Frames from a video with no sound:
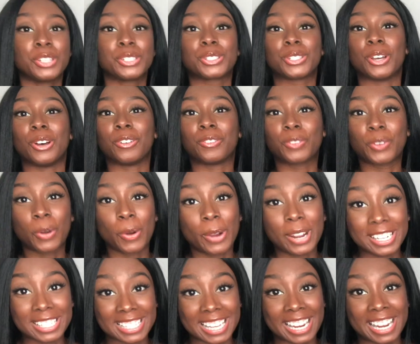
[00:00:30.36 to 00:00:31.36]
So of
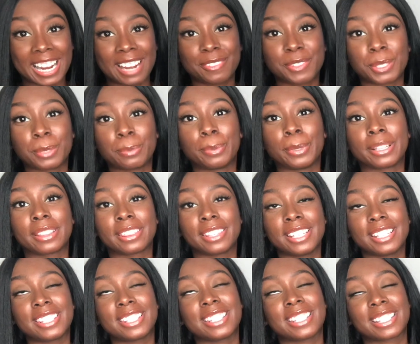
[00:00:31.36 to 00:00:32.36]
course I have to put this
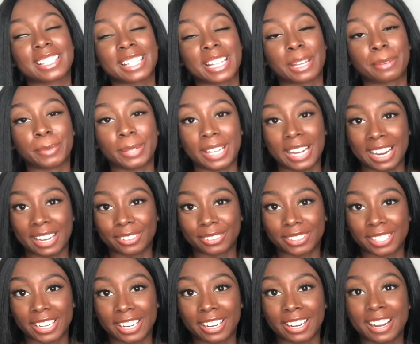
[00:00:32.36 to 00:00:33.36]
disclaimer out
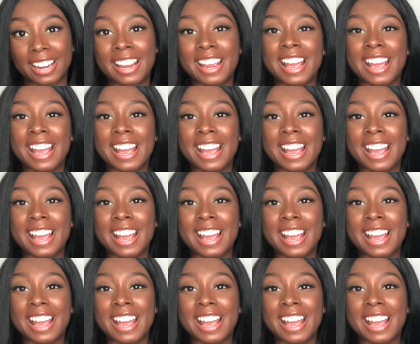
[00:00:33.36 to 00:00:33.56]
there.